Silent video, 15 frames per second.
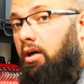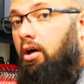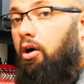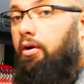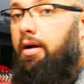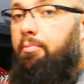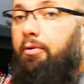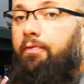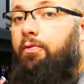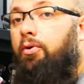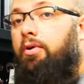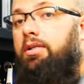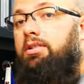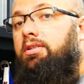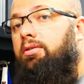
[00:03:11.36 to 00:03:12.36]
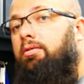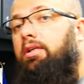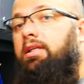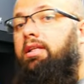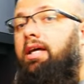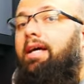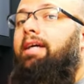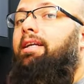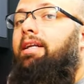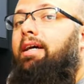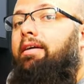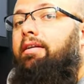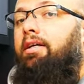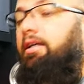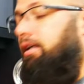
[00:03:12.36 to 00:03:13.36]
All right, before installing the
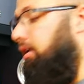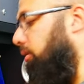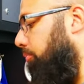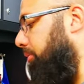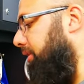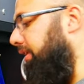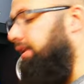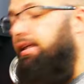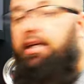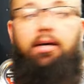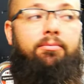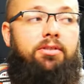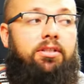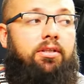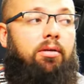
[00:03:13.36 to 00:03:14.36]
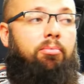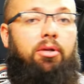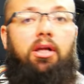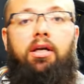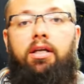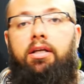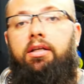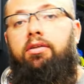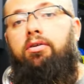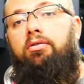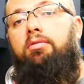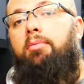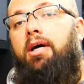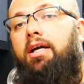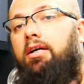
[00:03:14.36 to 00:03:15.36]
headlight completely, I'm just gonna plug it in,
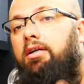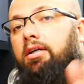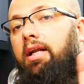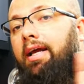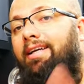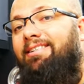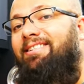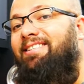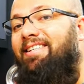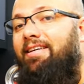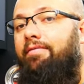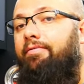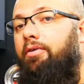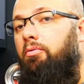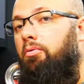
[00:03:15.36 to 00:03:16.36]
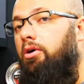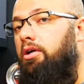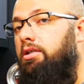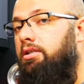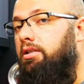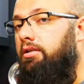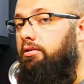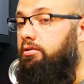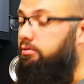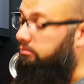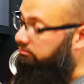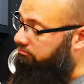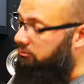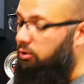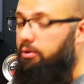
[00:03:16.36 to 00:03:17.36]
turn the bike on and see if it works, because
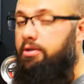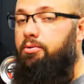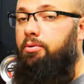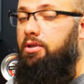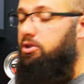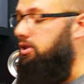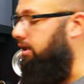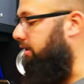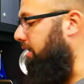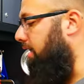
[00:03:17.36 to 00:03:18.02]
you always wanna check